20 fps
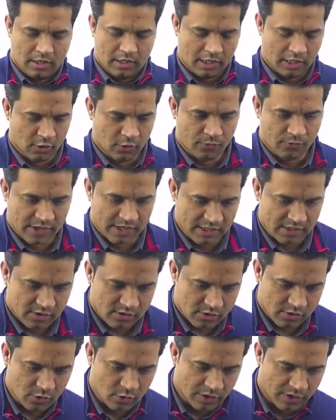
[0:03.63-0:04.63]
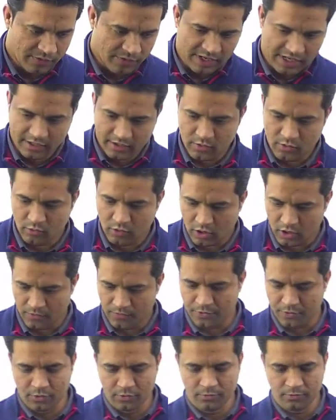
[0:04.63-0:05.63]
Hello friends, good evening to all
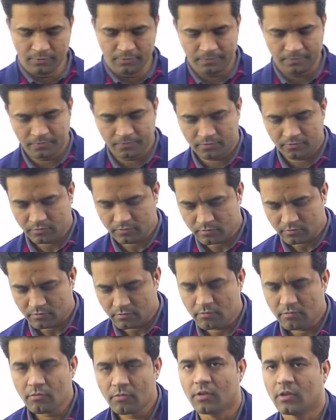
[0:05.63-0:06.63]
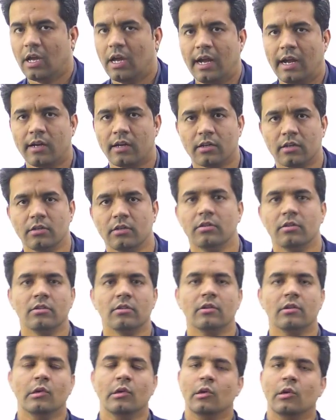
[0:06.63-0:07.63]
of you and
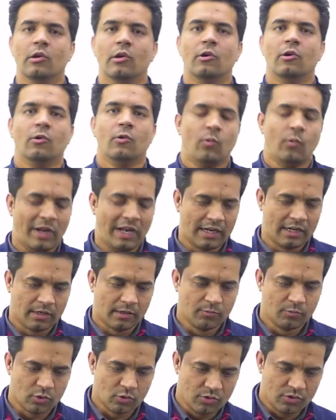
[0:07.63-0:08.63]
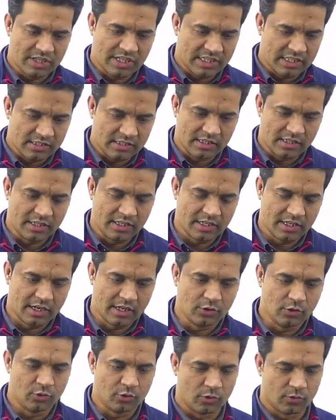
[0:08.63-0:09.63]
welcome to JTC India
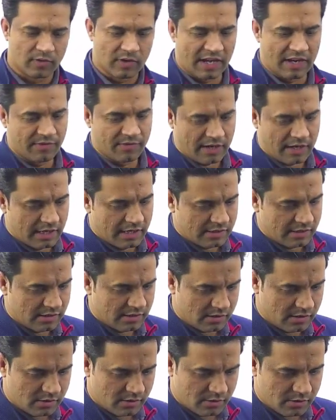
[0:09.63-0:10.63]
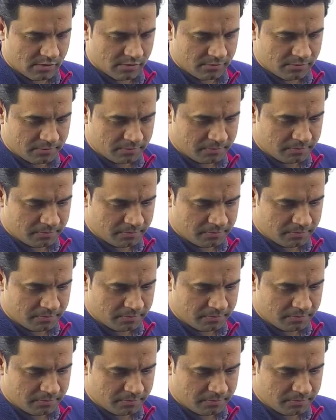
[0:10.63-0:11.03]
YouTube live classes.